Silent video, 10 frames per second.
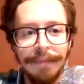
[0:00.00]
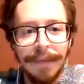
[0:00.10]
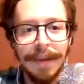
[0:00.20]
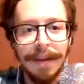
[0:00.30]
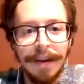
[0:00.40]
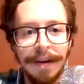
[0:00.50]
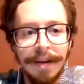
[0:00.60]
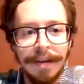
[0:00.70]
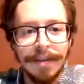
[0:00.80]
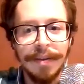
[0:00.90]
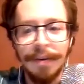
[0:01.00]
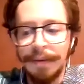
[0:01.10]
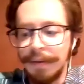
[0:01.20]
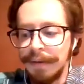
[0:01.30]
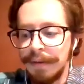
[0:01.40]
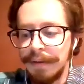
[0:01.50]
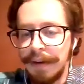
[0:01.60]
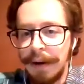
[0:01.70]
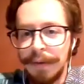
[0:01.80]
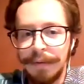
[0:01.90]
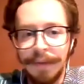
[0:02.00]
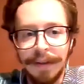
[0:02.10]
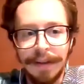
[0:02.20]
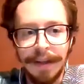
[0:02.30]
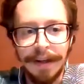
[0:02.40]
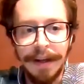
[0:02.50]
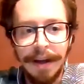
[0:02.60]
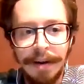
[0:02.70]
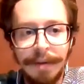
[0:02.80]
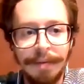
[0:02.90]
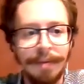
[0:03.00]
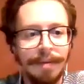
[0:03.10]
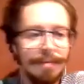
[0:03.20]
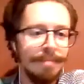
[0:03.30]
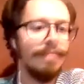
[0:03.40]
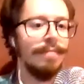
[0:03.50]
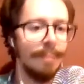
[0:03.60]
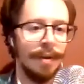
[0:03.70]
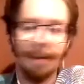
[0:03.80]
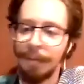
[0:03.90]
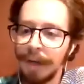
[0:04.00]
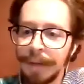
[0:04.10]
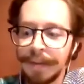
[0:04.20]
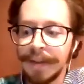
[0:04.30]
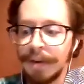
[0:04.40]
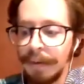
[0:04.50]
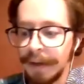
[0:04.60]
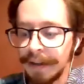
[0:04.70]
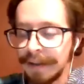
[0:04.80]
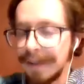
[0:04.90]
yeah. So how are you feeling like now? Looking ripped as always.